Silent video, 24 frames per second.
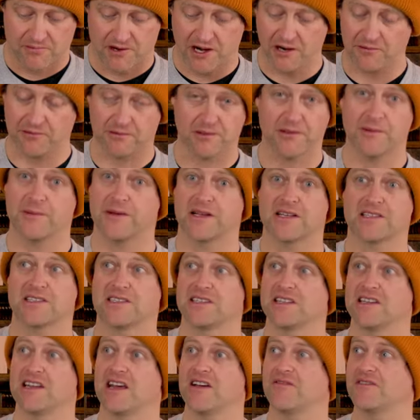Probably because it
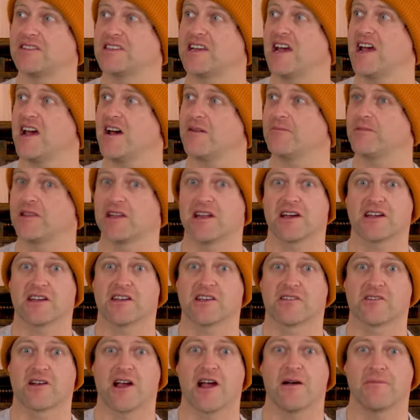didn't have a tab that I
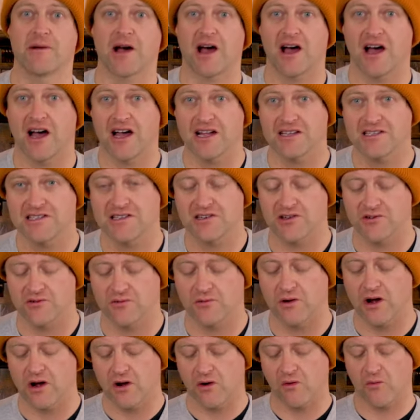could grab
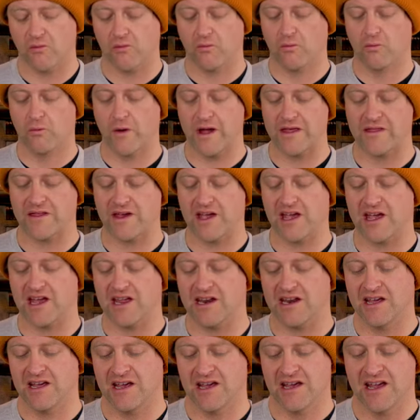onto with
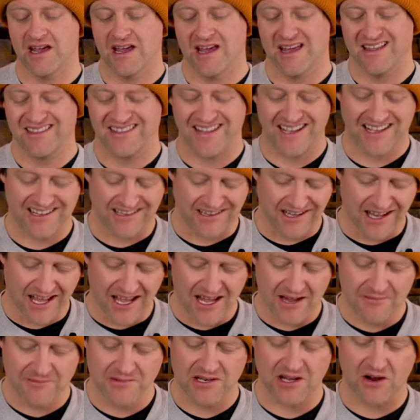it. They
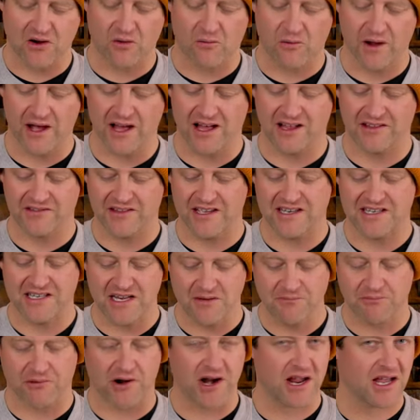climbed well. They
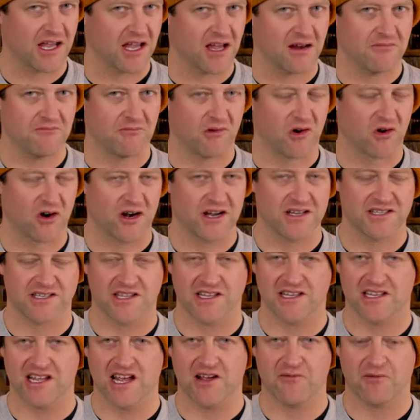did break in more as
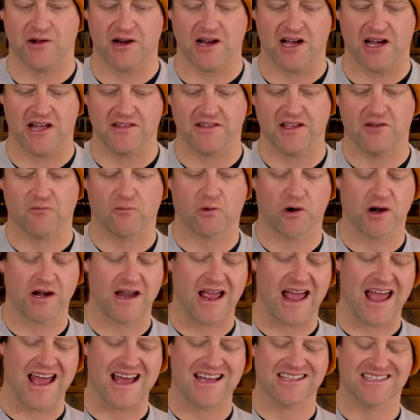the day went on. They weren't
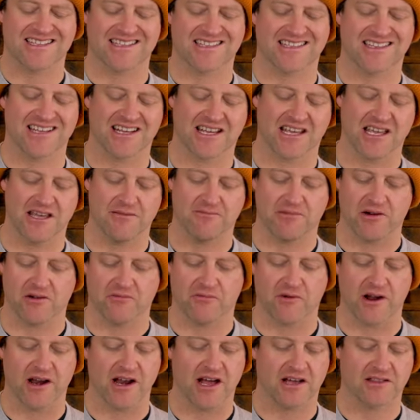as sticky, but
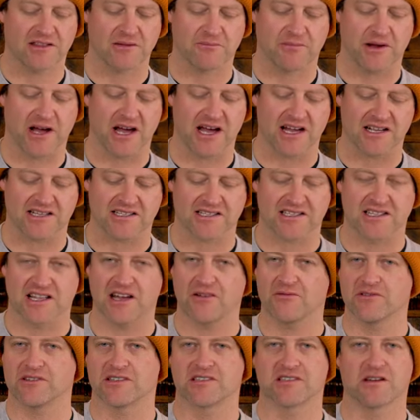right out the box,
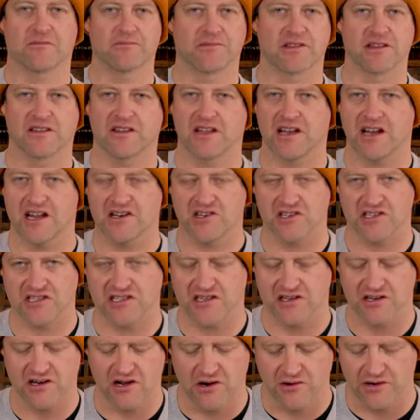that was something that I
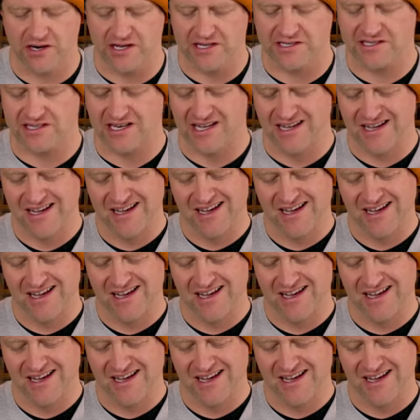just noticed.